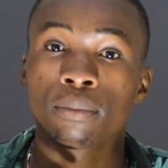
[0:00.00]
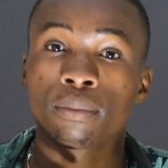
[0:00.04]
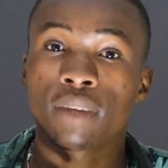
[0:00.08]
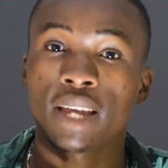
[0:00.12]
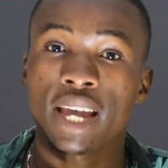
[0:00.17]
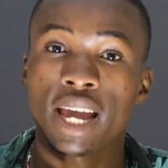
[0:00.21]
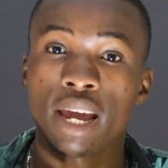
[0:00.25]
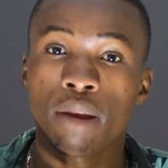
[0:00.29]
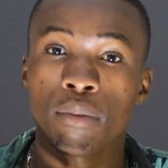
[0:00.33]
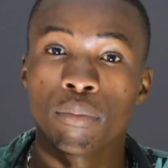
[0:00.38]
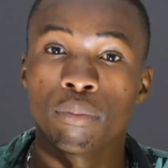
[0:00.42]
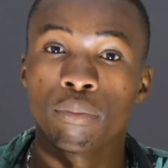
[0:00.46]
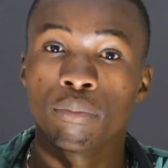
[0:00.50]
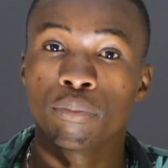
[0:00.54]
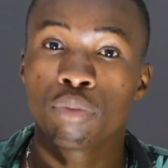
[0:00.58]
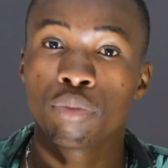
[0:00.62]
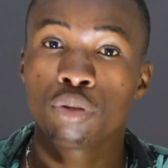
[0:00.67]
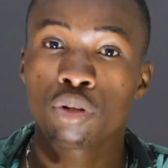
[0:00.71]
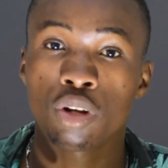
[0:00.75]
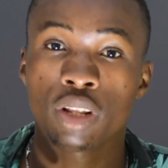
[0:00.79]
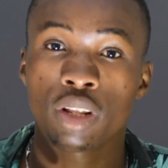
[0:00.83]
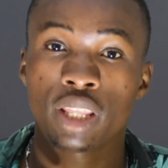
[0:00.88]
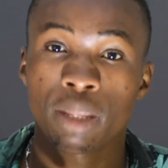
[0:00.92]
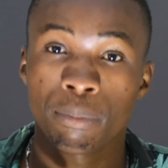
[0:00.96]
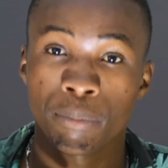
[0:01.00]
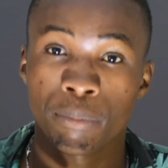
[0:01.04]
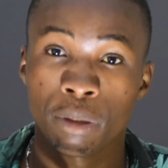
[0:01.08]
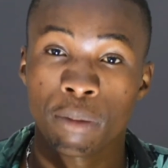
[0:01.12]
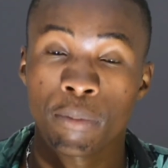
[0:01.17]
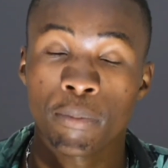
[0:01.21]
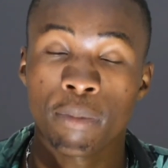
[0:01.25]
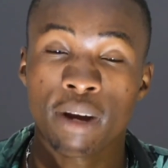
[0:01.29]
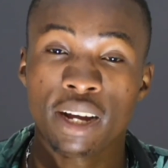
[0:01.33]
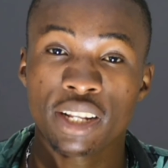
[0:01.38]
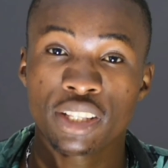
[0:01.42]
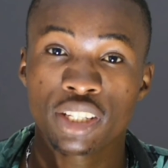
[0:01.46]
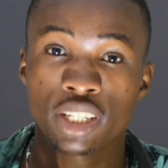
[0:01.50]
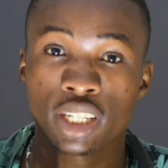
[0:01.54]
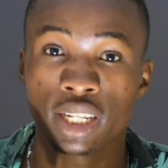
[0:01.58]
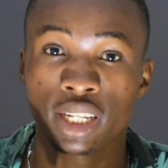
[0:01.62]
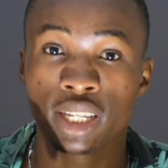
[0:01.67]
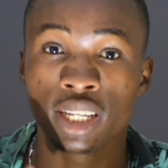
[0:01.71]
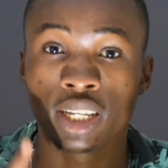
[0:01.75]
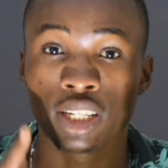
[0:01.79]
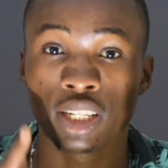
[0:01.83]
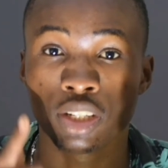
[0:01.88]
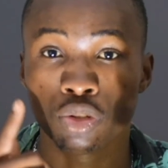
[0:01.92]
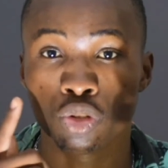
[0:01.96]
and put on the beep button,
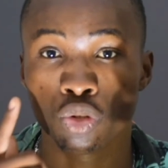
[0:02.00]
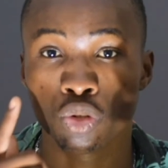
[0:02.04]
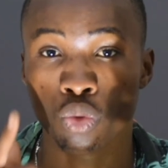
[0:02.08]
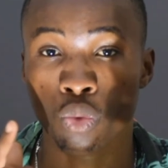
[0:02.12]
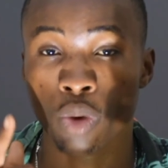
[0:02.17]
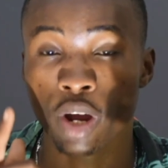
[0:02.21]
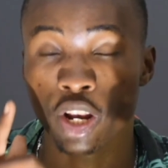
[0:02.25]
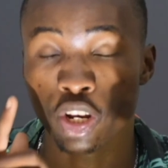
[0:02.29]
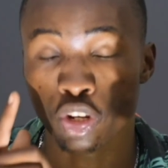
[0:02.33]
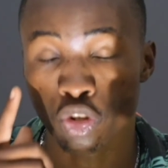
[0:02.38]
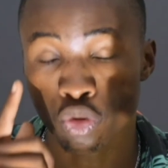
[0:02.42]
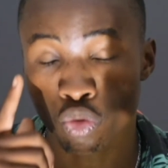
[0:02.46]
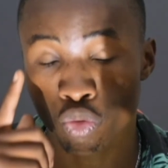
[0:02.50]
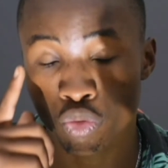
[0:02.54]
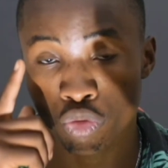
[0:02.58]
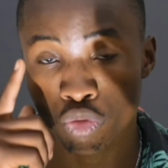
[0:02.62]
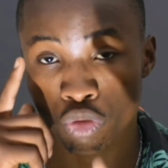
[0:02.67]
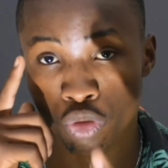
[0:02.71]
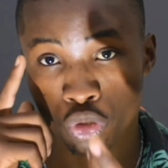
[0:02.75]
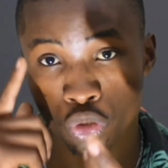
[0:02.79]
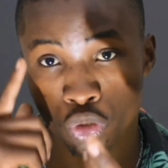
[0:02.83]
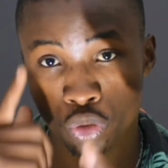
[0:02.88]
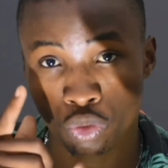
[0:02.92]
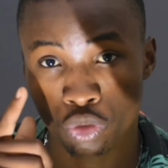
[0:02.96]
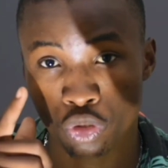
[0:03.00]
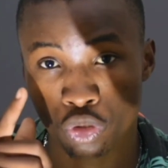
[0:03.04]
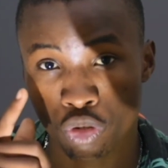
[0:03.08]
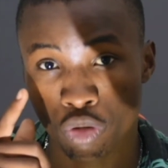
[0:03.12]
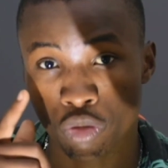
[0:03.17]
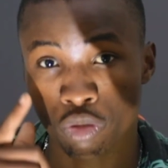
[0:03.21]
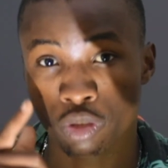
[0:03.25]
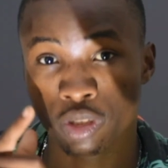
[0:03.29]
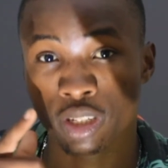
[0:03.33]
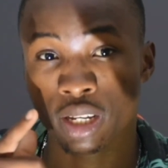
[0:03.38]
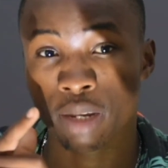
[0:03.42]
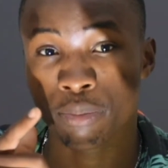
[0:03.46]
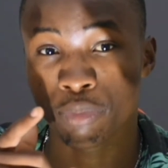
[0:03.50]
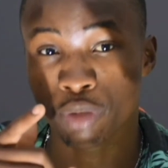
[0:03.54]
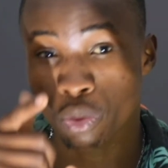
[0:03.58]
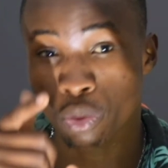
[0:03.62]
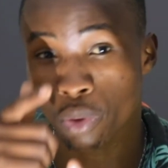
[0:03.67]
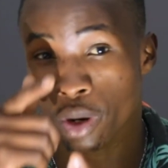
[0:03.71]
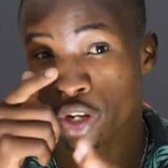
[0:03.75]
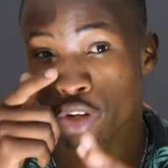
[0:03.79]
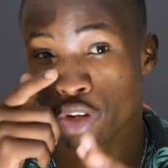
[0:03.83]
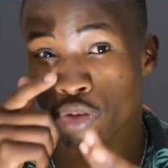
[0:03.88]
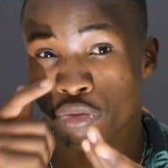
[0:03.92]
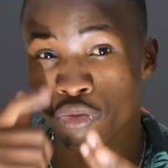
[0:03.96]
so when you shoot your subject,
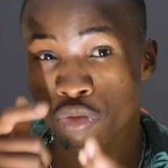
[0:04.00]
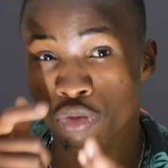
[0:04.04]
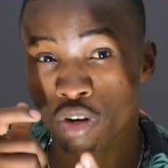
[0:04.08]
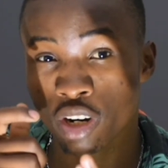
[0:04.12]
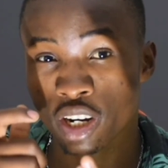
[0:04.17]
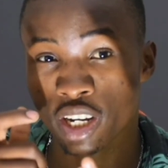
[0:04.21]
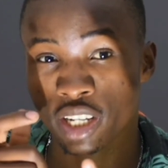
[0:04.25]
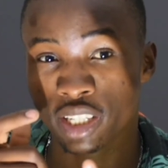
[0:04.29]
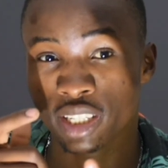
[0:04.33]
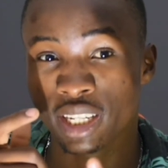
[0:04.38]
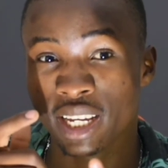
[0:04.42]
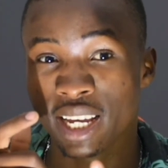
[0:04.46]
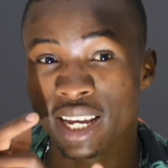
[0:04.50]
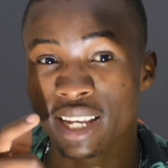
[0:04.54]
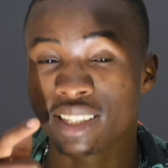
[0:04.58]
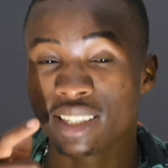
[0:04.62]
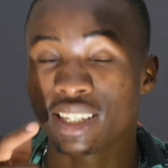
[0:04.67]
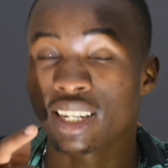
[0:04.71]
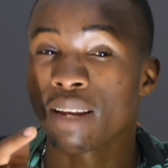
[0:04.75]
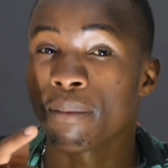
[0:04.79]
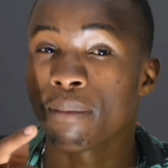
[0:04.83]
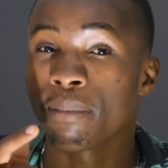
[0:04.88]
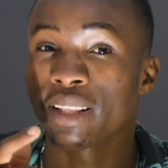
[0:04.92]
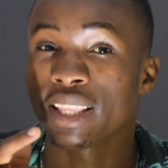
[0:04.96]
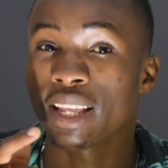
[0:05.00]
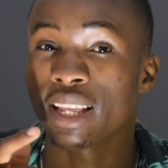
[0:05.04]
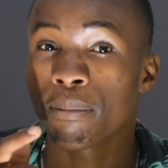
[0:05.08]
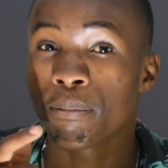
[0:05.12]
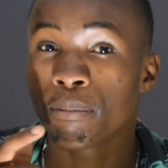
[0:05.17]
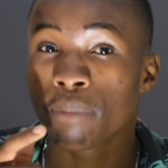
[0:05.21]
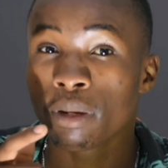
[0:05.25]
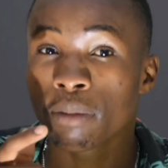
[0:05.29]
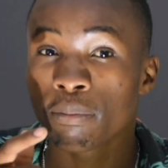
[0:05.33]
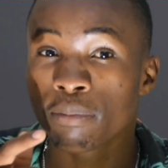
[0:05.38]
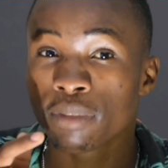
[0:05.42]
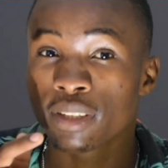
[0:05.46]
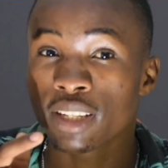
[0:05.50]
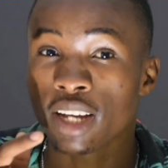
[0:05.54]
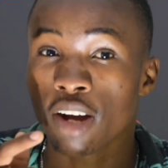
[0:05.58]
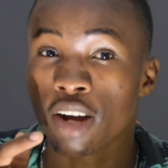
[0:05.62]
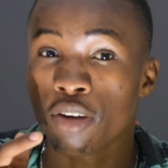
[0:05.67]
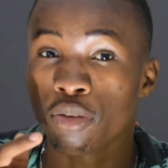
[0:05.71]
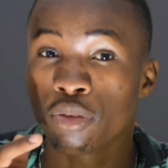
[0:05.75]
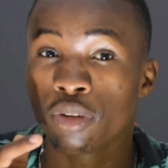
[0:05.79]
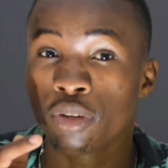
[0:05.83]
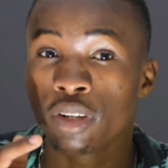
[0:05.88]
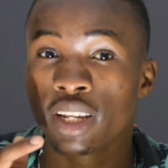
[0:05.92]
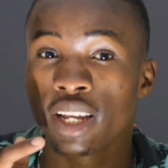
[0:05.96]
when you focus, it's gonna make that beep
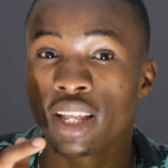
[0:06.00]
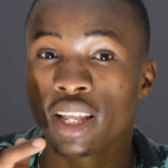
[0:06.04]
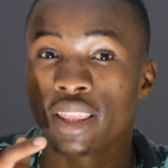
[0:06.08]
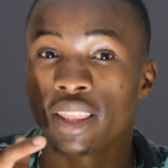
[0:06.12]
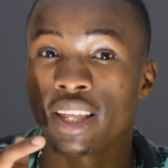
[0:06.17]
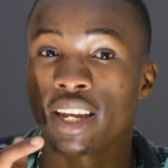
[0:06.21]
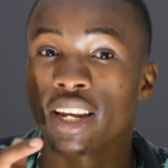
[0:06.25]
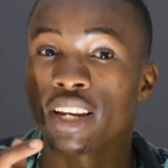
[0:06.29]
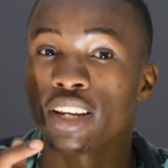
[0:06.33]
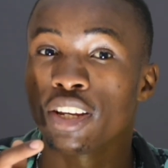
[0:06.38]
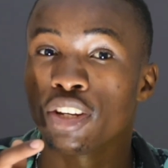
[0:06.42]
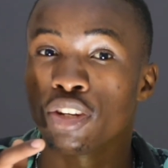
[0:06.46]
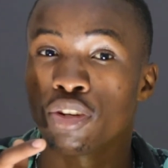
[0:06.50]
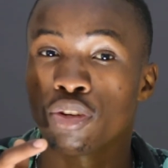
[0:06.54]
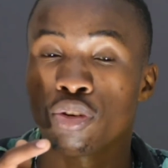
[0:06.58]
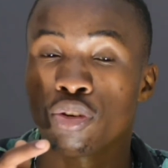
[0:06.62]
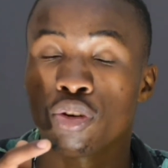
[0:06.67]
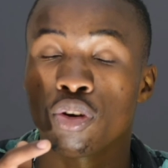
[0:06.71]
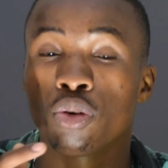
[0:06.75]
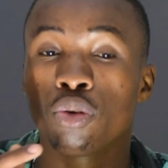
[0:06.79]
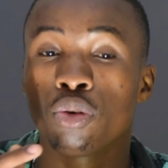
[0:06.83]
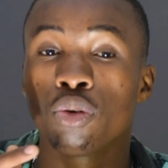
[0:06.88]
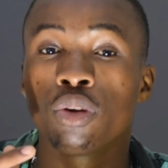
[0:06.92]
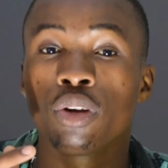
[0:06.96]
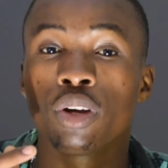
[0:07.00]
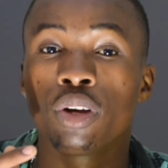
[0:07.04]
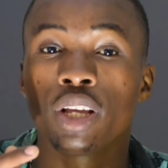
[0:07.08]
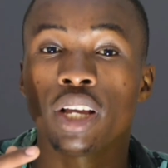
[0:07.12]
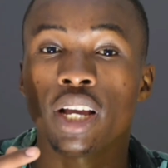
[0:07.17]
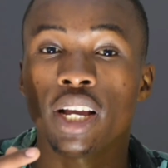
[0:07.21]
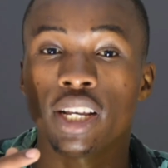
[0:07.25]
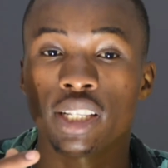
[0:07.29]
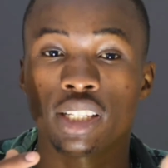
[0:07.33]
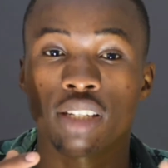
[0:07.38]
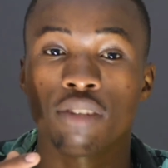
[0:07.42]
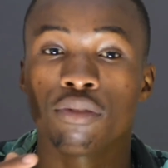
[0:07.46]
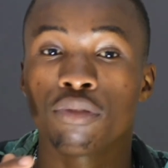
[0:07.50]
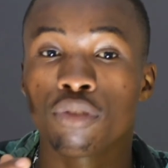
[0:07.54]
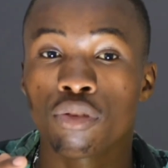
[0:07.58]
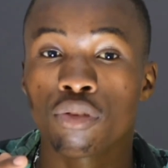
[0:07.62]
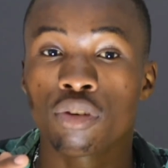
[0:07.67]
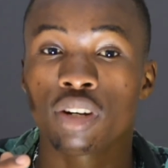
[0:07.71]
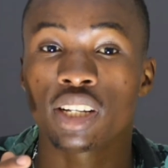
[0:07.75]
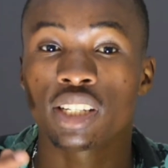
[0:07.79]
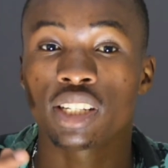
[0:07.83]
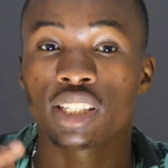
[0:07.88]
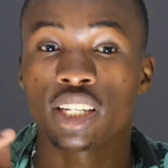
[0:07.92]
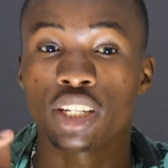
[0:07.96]
sound, then you know it's in
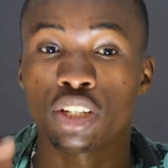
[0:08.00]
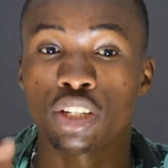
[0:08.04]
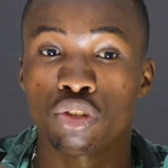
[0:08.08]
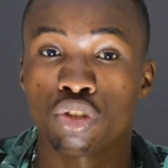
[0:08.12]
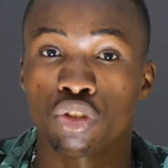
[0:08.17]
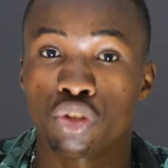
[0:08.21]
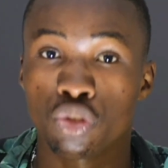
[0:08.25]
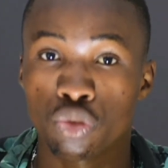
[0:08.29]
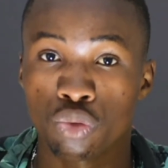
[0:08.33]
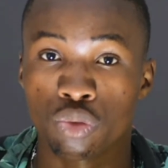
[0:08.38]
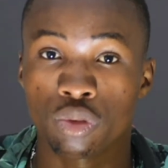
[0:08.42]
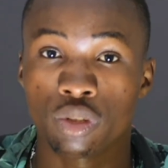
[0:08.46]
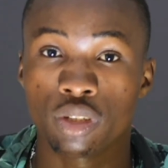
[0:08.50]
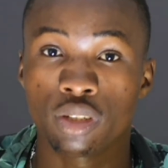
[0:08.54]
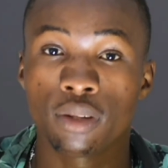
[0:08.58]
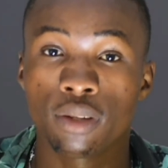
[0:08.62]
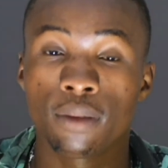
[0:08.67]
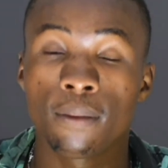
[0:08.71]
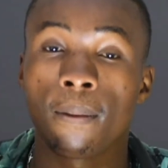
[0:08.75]
focus, then you shoot.